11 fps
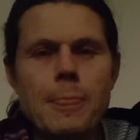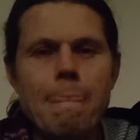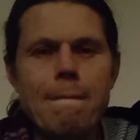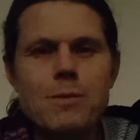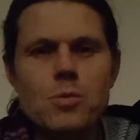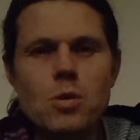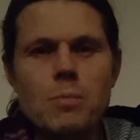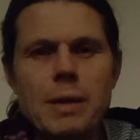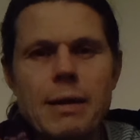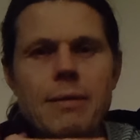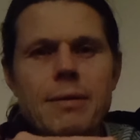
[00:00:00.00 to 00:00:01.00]
They talk
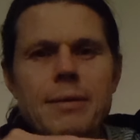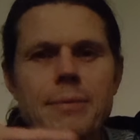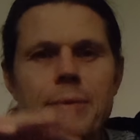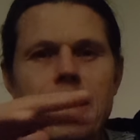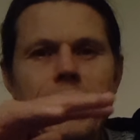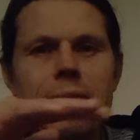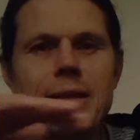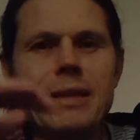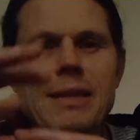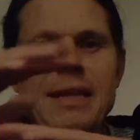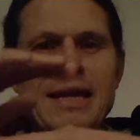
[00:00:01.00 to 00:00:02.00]
about
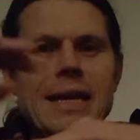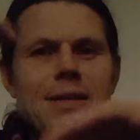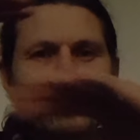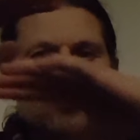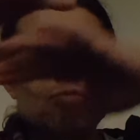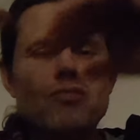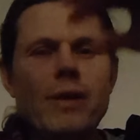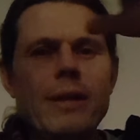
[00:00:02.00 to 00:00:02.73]
layers or